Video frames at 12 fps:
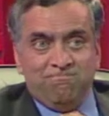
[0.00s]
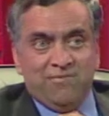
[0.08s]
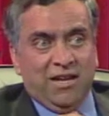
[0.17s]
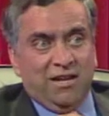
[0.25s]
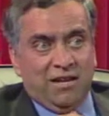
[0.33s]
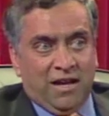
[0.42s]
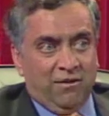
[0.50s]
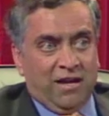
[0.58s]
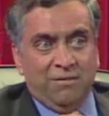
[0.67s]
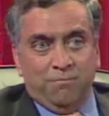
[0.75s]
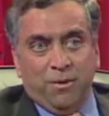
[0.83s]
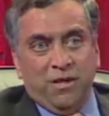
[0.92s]
and I
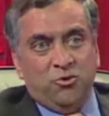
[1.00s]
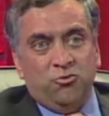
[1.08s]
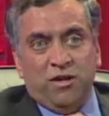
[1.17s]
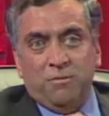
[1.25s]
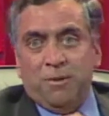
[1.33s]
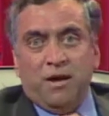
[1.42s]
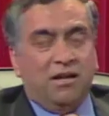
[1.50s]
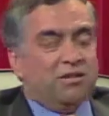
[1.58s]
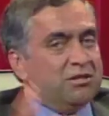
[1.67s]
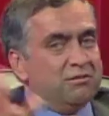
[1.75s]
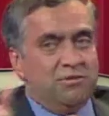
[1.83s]
can pay $200,